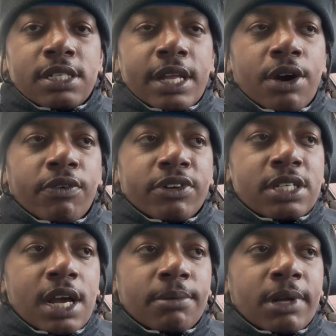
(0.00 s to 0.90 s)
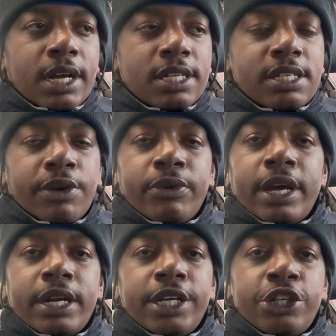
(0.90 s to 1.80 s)
Now, over time, like I said, we
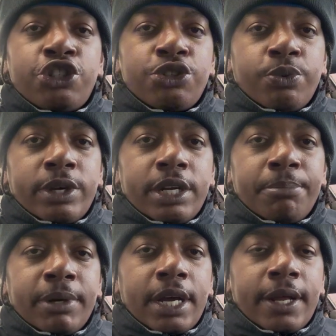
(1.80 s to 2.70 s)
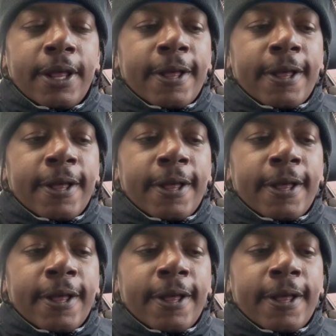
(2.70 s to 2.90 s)
had an issue with it, but